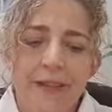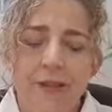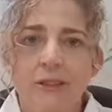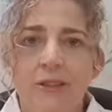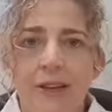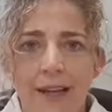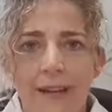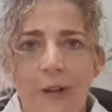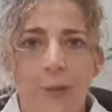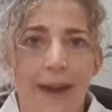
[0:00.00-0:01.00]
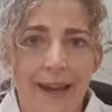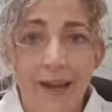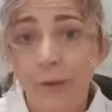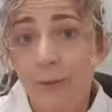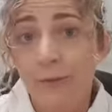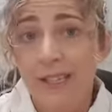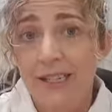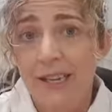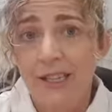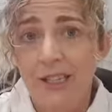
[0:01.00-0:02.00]
there is a lot out there about how good
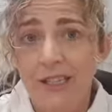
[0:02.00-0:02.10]
meditation